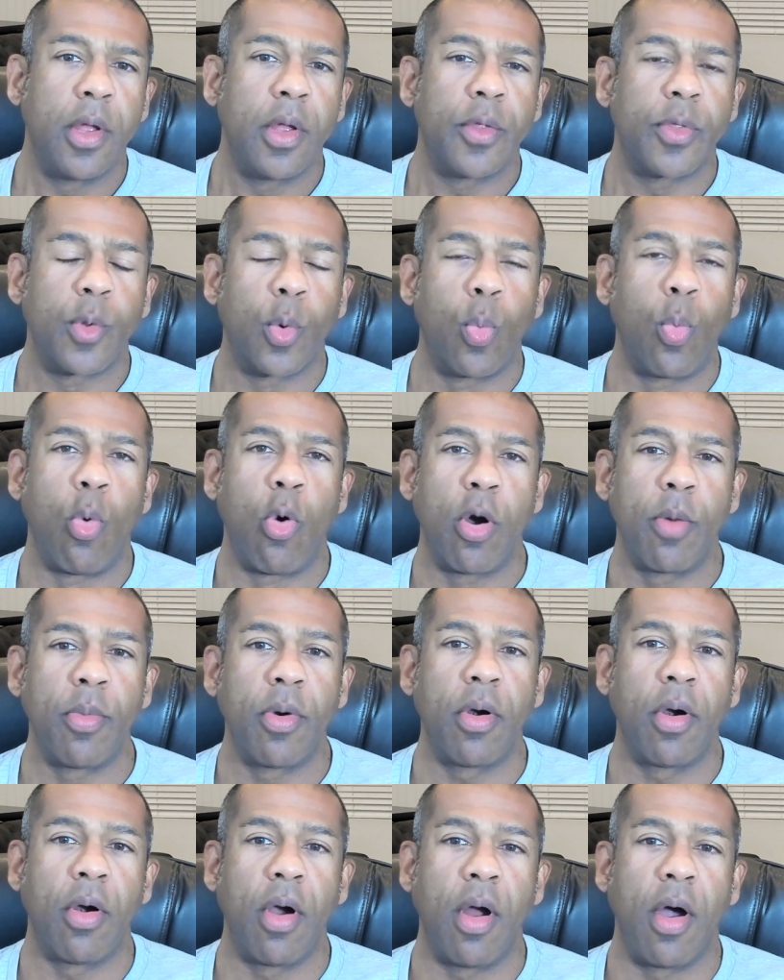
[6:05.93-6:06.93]
The warmer
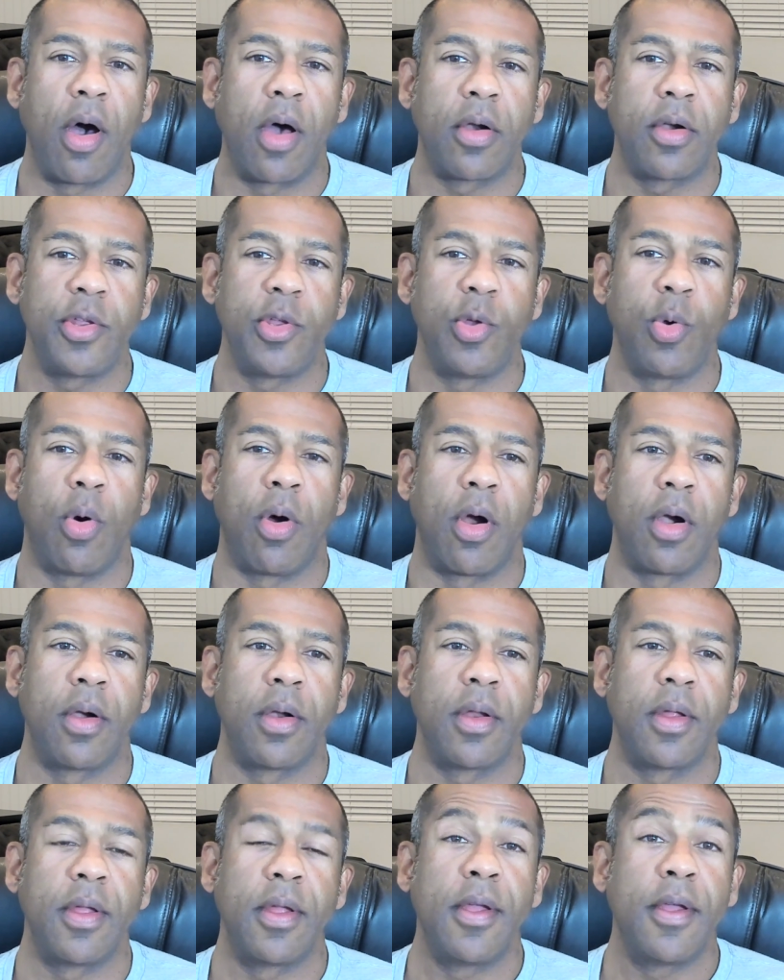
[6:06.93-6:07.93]
or hotter you
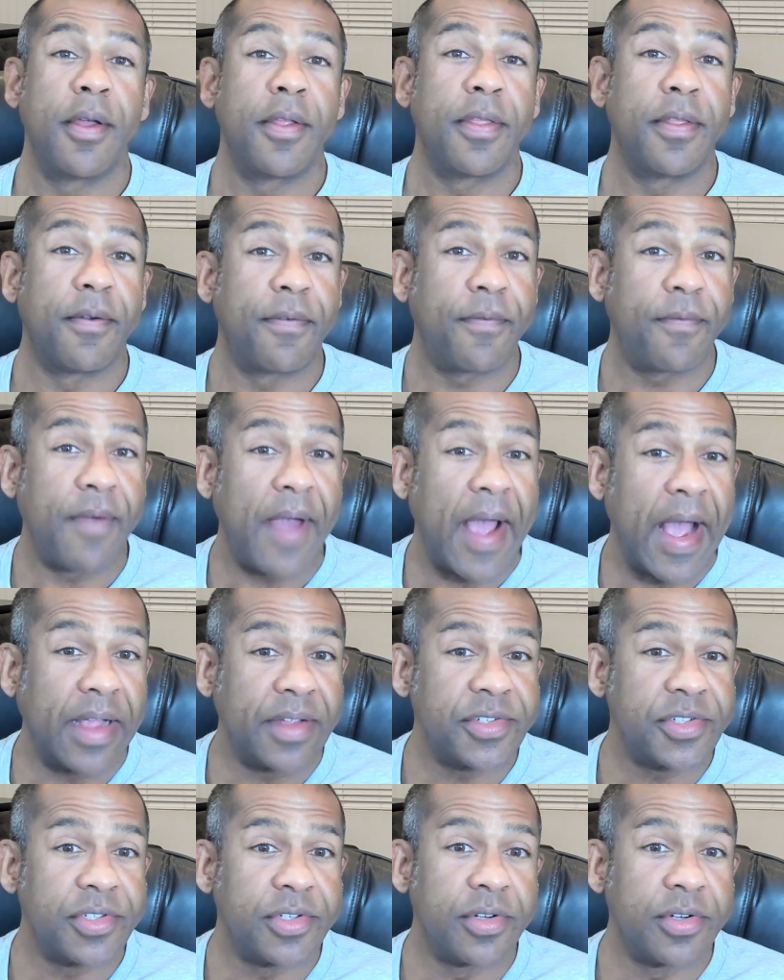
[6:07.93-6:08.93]
are, the
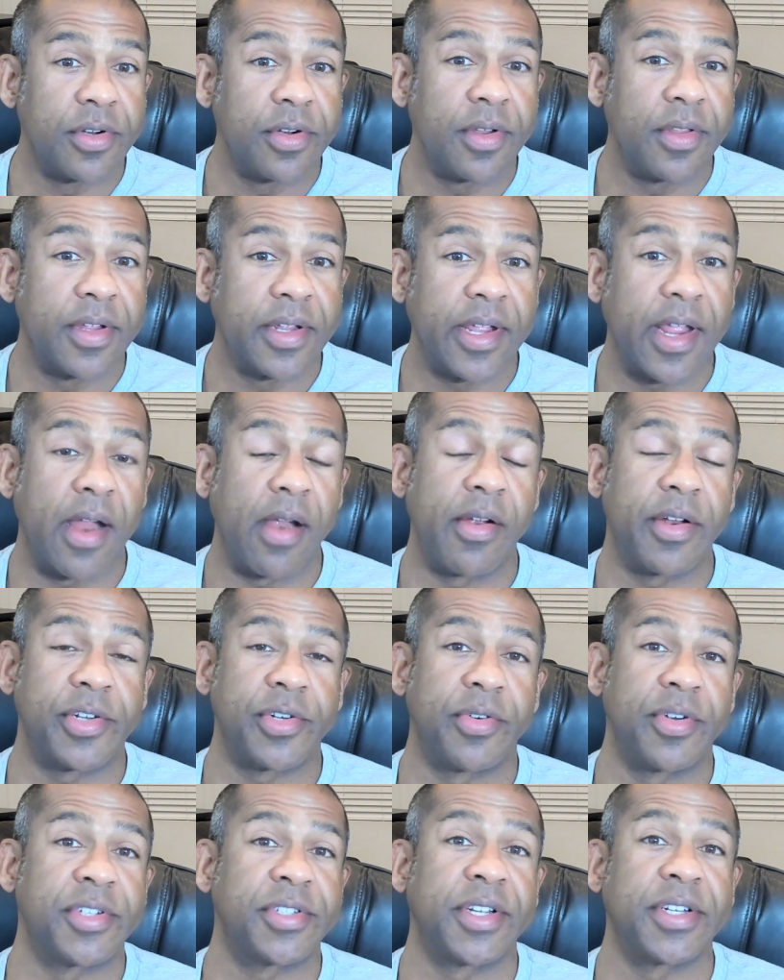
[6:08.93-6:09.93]
faster the
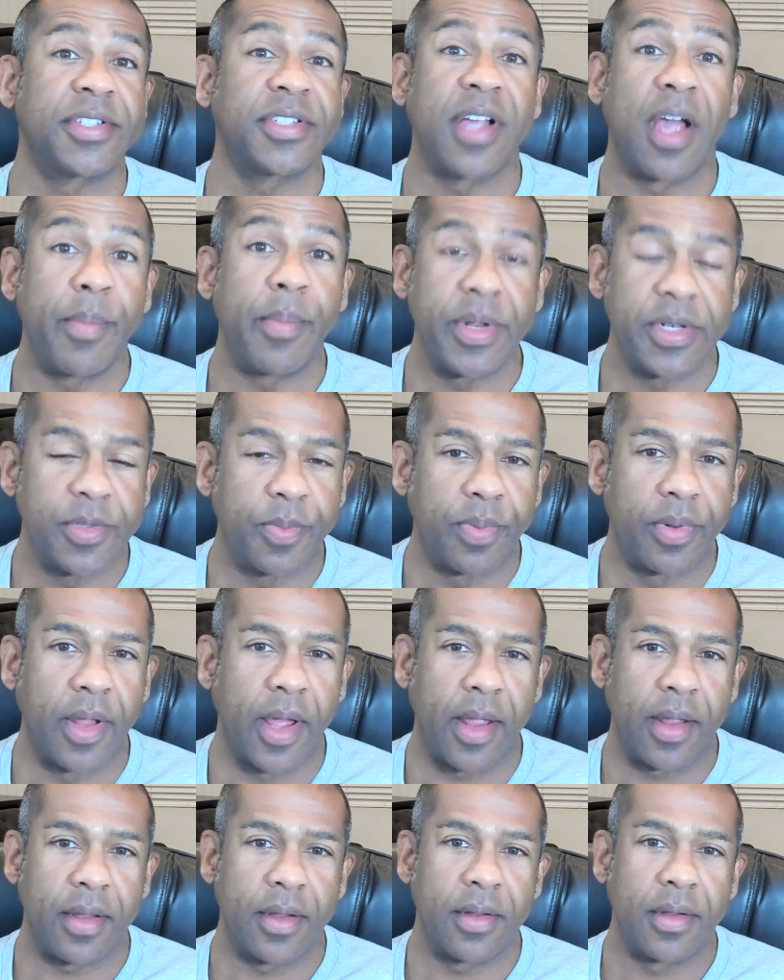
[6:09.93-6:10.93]
characteristics come into
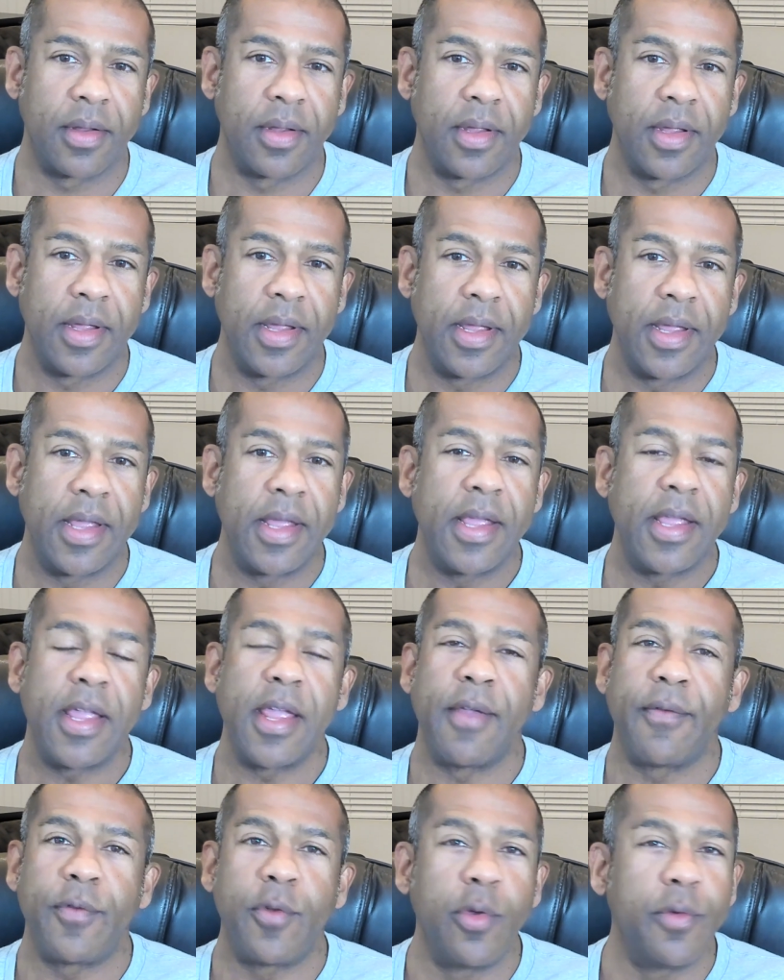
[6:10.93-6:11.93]
play.
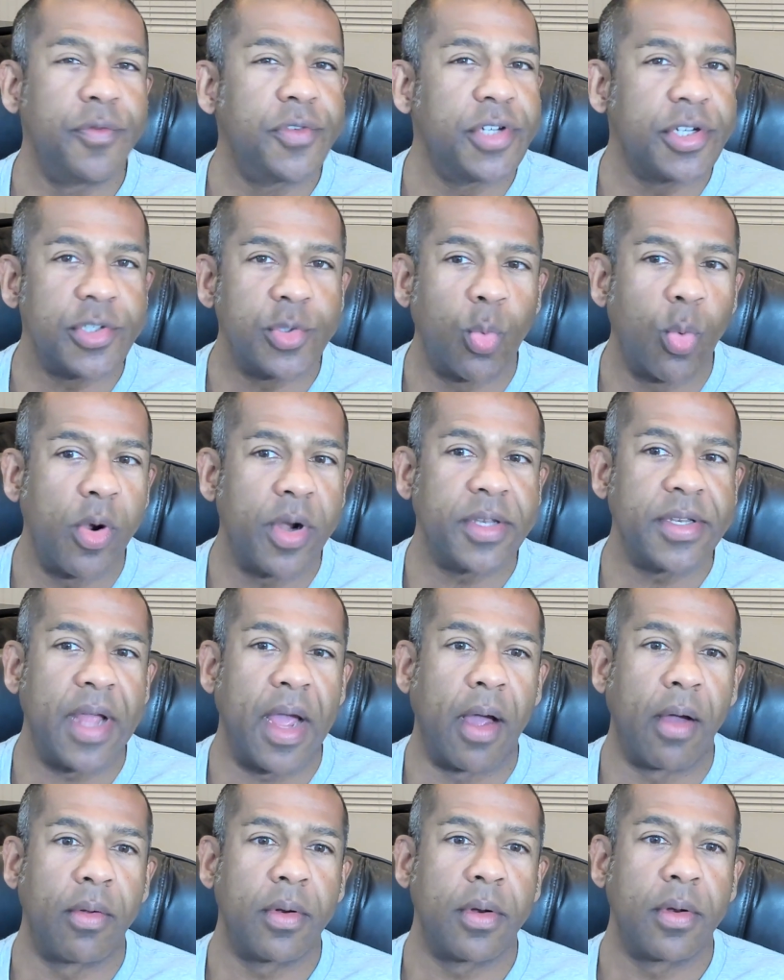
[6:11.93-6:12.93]
If you've just worked
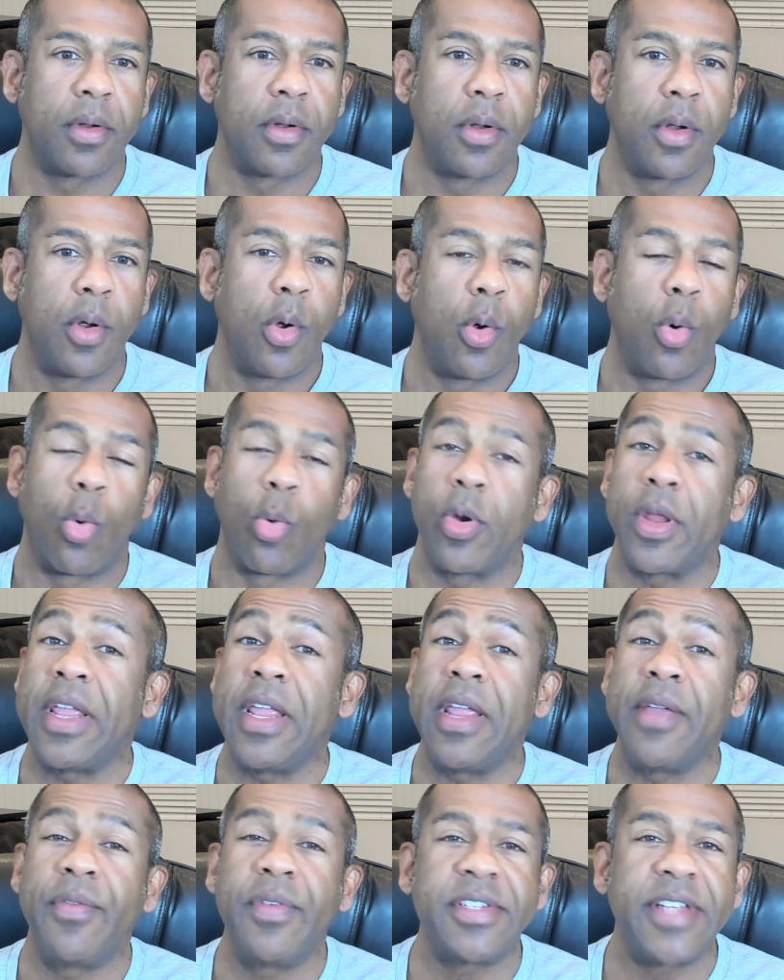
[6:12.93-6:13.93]
out or
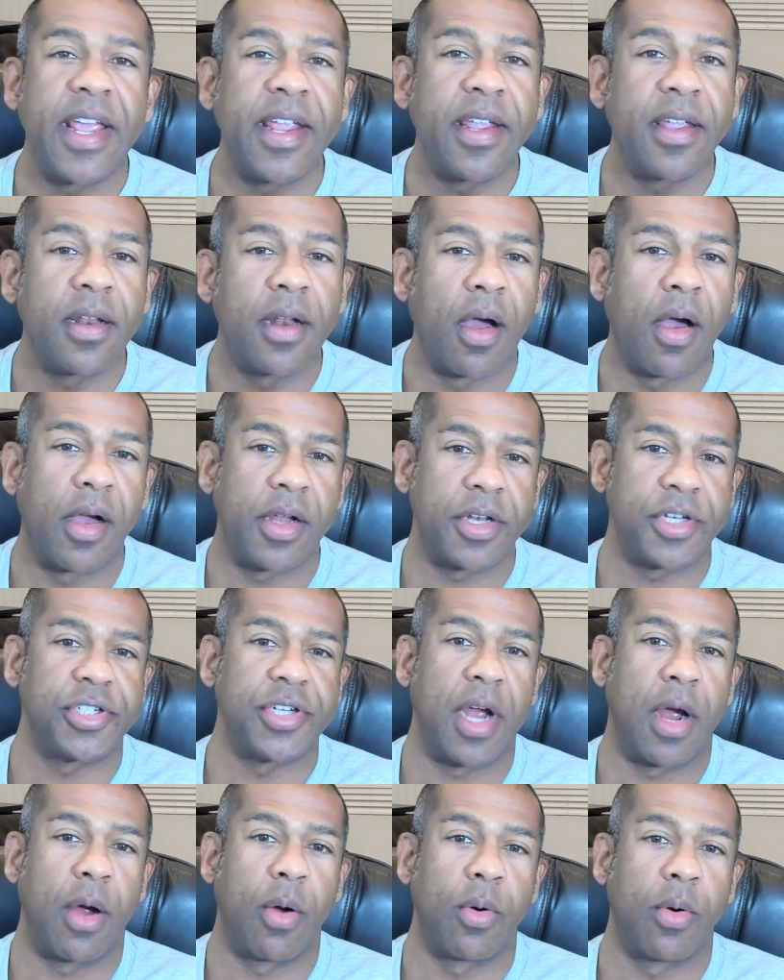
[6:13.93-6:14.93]
even taken a hot
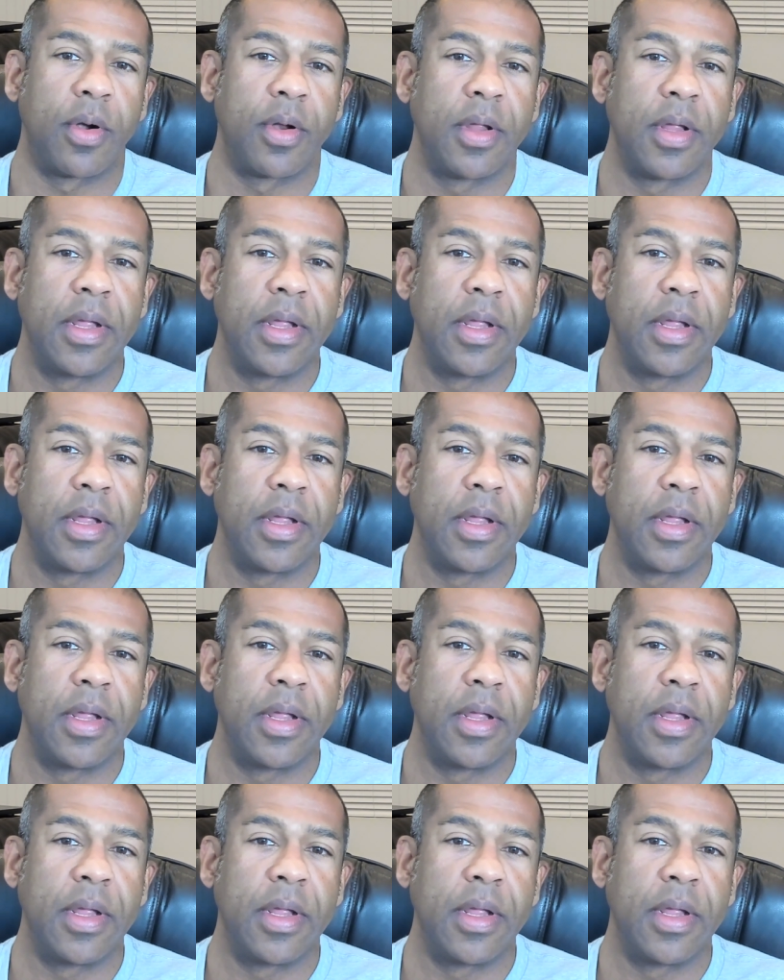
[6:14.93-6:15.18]
shower,